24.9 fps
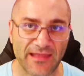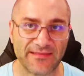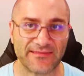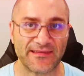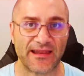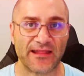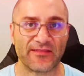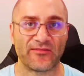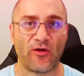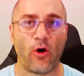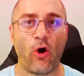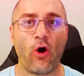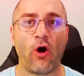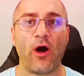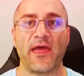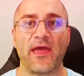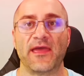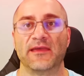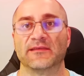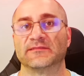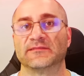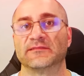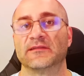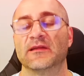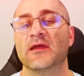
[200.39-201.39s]
It's at its
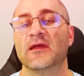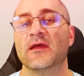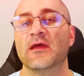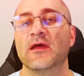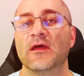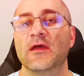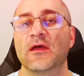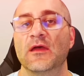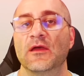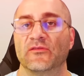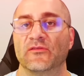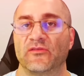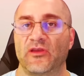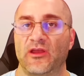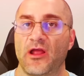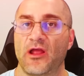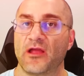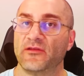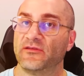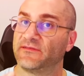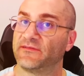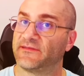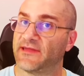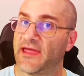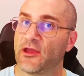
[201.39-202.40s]
highest. So you
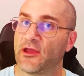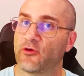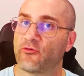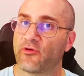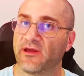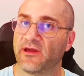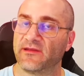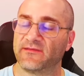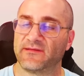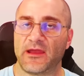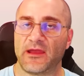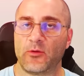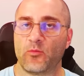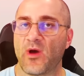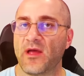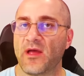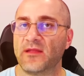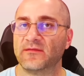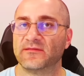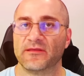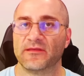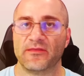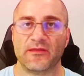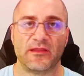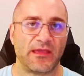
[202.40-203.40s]
don't just take creatine
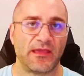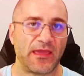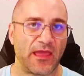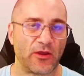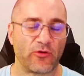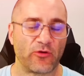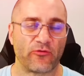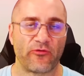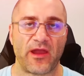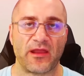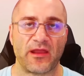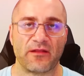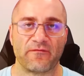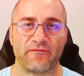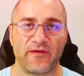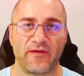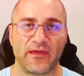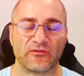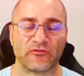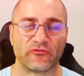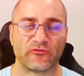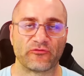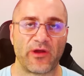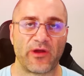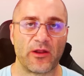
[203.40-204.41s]
once and then you get great
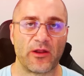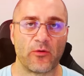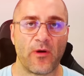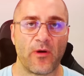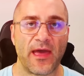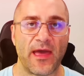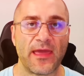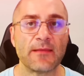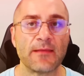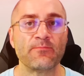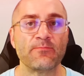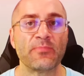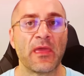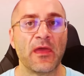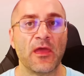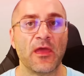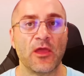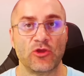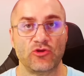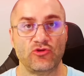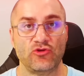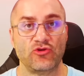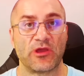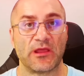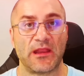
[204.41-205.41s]
effects straight away.
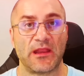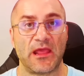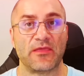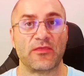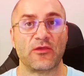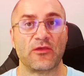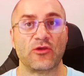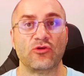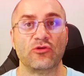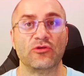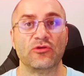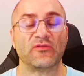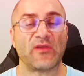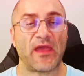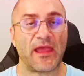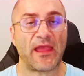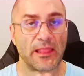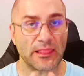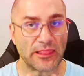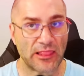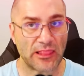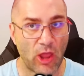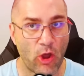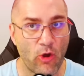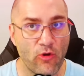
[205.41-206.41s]
You can either use
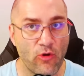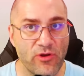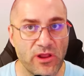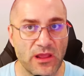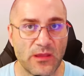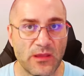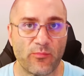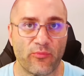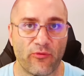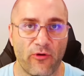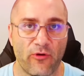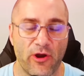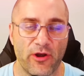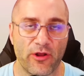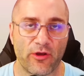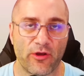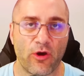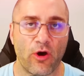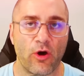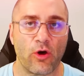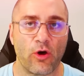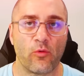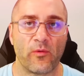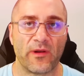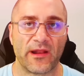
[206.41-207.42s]
a loading
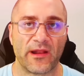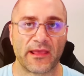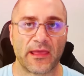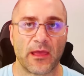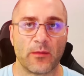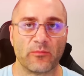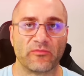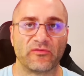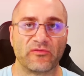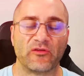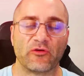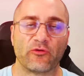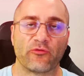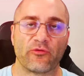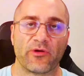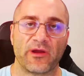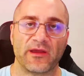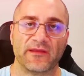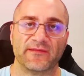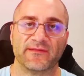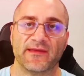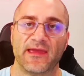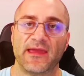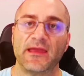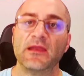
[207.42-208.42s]
protocol when it comes to
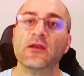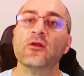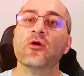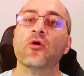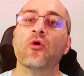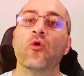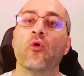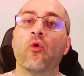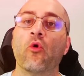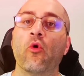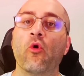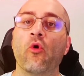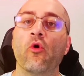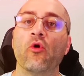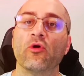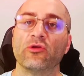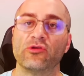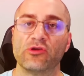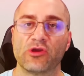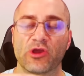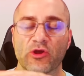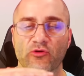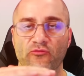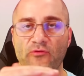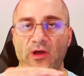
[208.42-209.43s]
creatine,
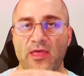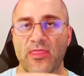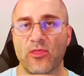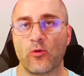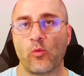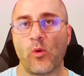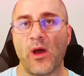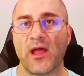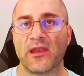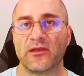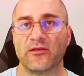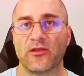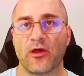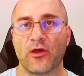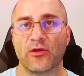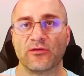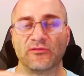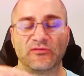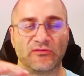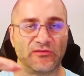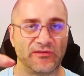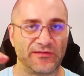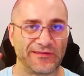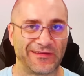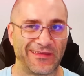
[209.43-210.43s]
or you can run the one
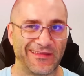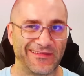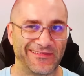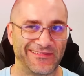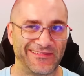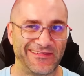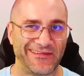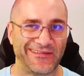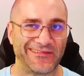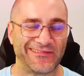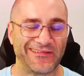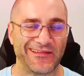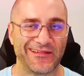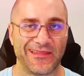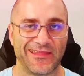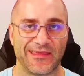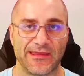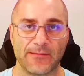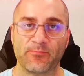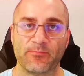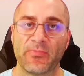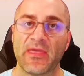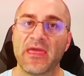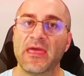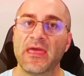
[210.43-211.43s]
dose just
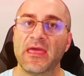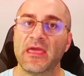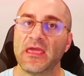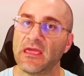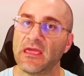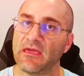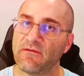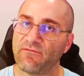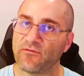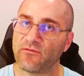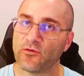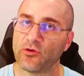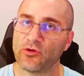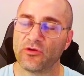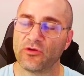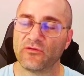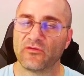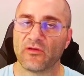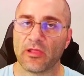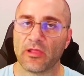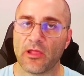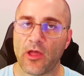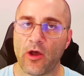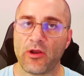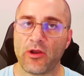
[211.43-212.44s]
consistently. If you
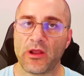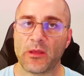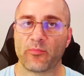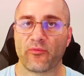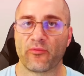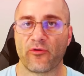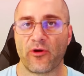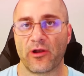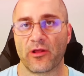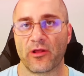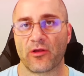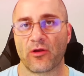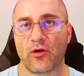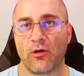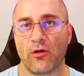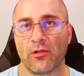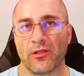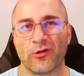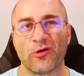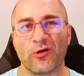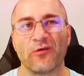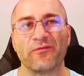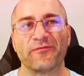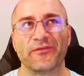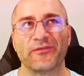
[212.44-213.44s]
use a loading
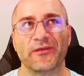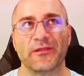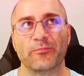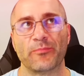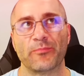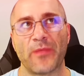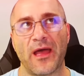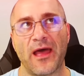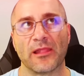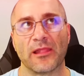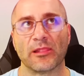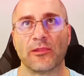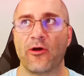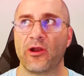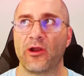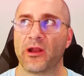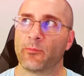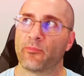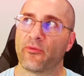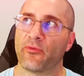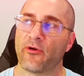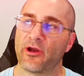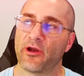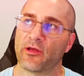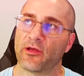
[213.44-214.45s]
protocol, and often a
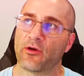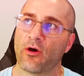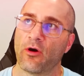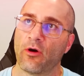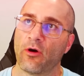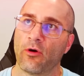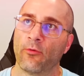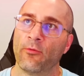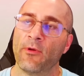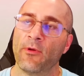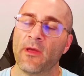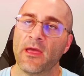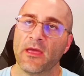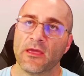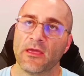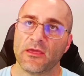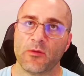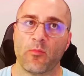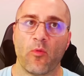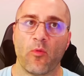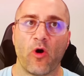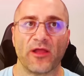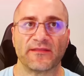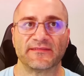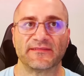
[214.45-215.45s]
loading protocol,
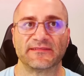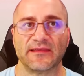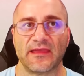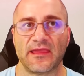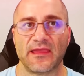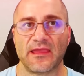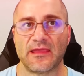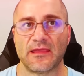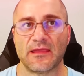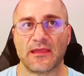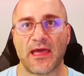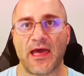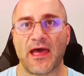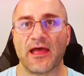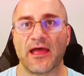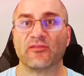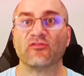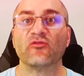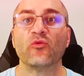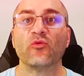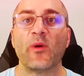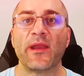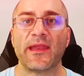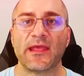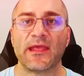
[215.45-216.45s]
you might see
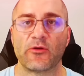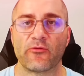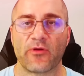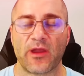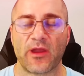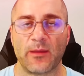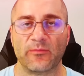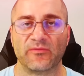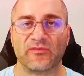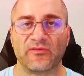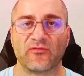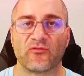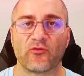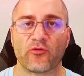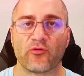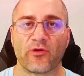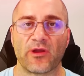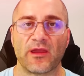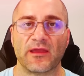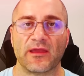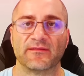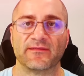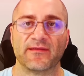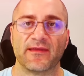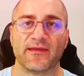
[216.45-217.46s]
20 grams of
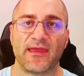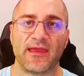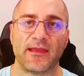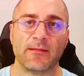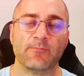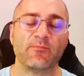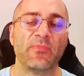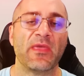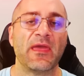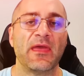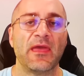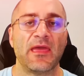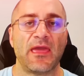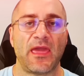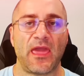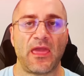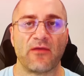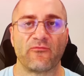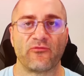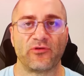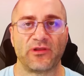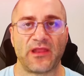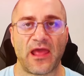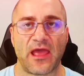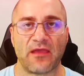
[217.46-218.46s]
creatine
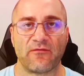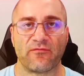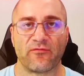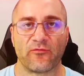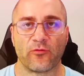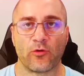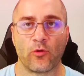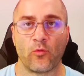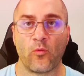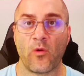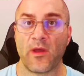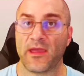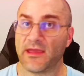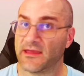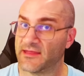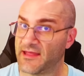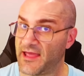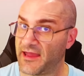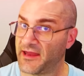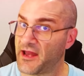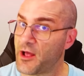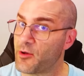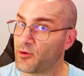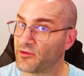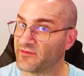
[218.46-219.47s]
every day for a week.
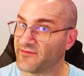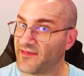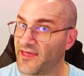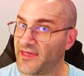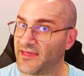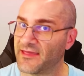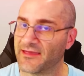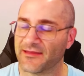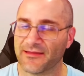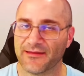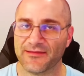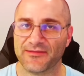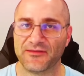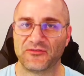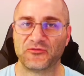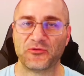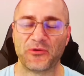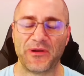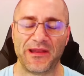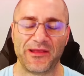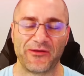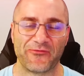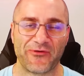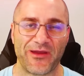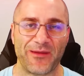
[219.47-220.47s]
Now, you don't want to take the
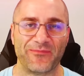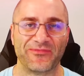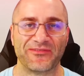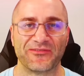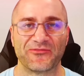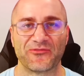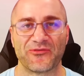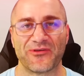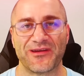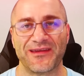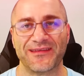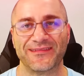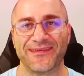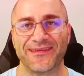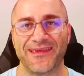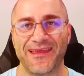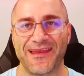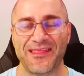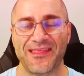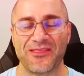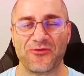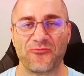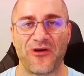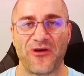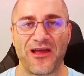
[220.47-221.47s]
20 grams of
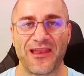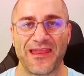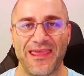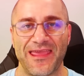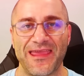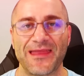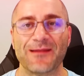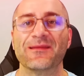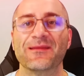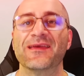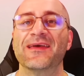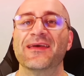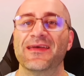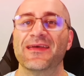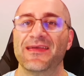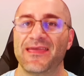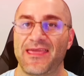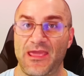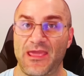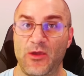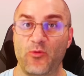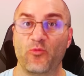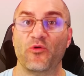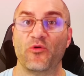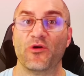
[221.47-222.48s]
creatine in the one hit.
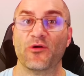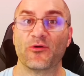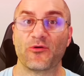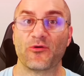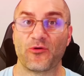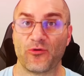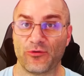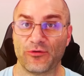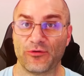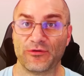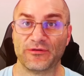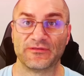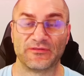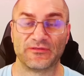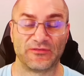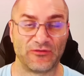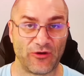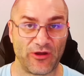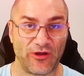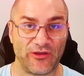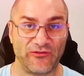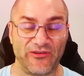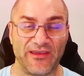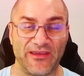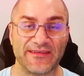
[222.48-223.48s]
It will cause
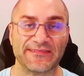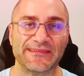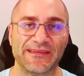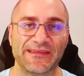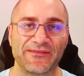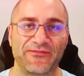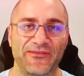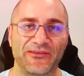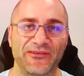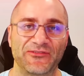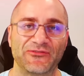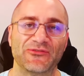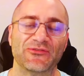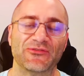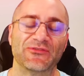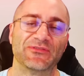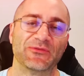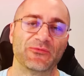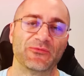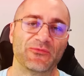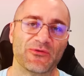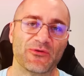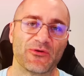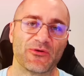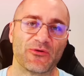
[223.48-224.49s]
digestive
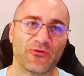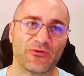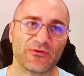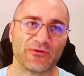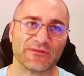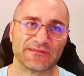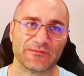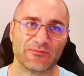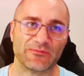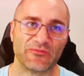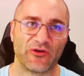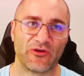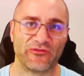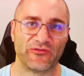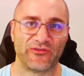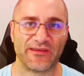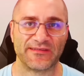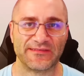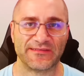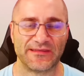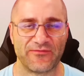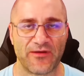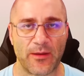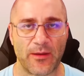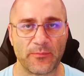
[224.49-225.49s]
issues. It will cause some
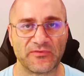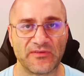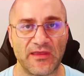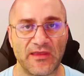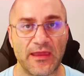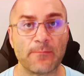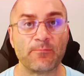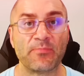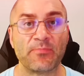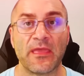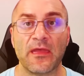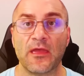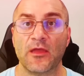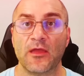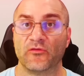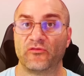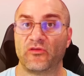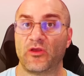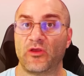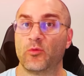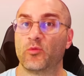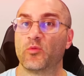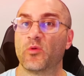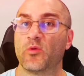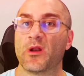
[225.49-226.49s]
digestive upset.
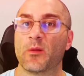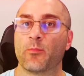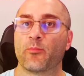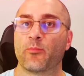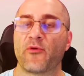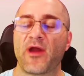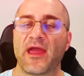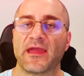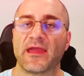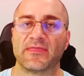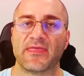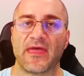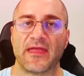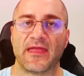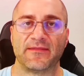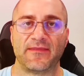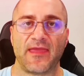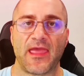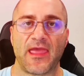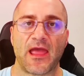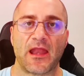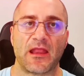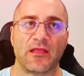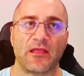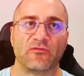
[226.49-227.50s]
So you would want to break
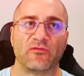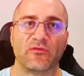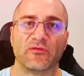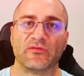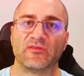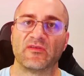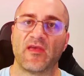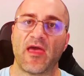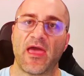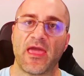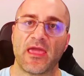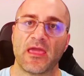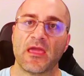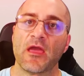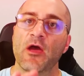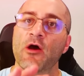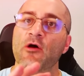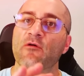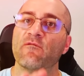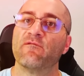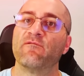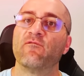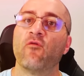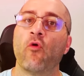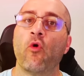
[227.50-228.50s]
that down into, say,
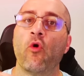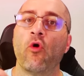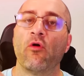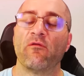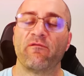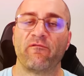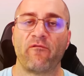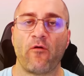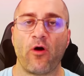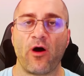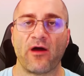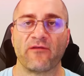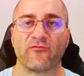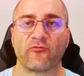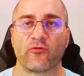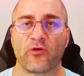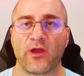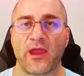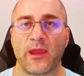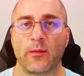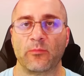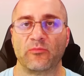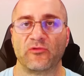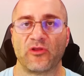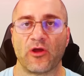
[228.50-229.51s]
4 or 5
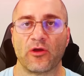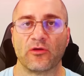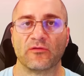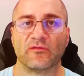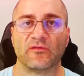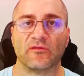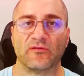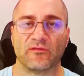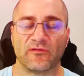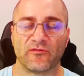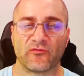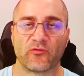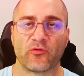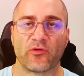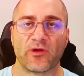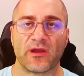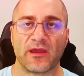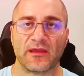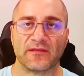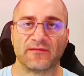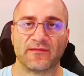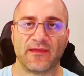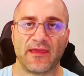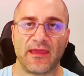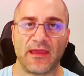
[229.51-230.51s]
gram doses of
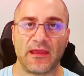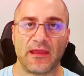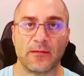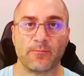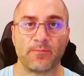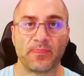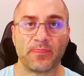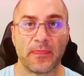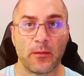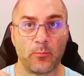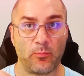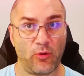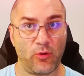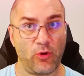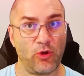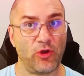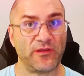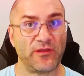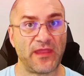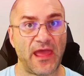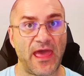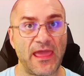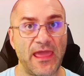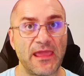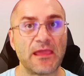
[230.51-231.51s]
creatine
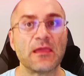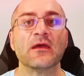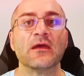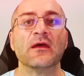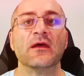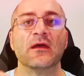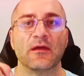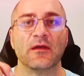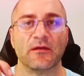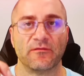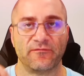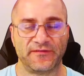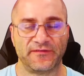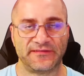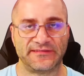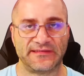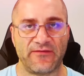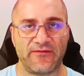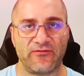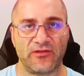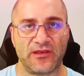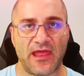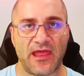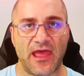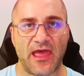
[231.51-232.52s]
per day for
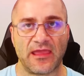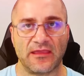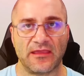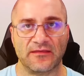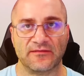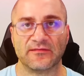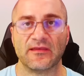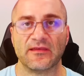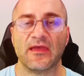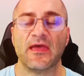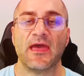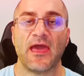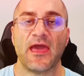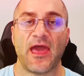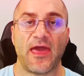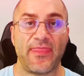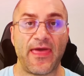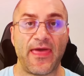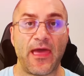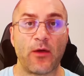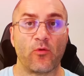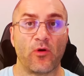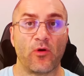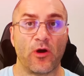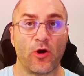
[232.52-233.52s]
7 days.
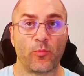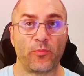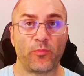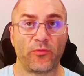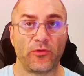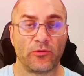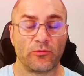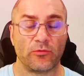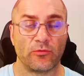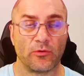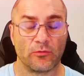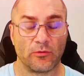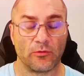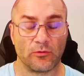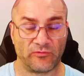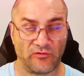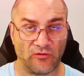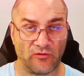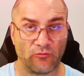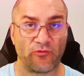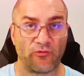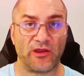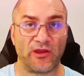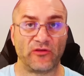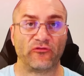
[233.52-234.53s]
And that will help you
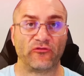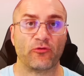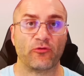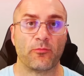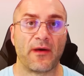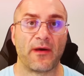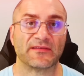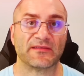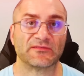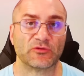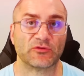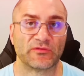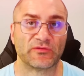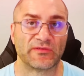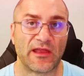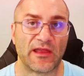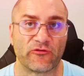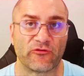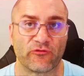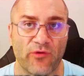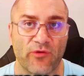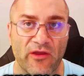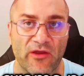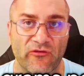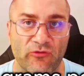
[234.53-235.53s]
to reach your muscle
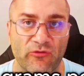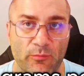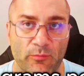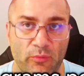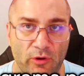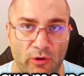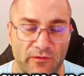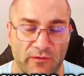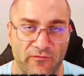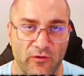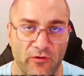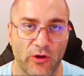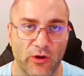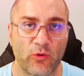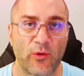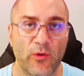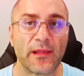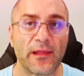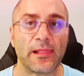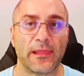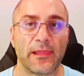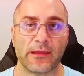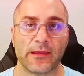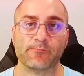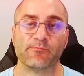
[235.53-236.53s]
saturation point very
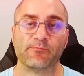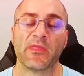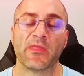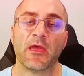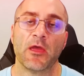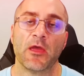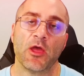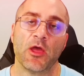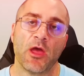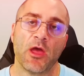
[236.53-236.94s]
quickly.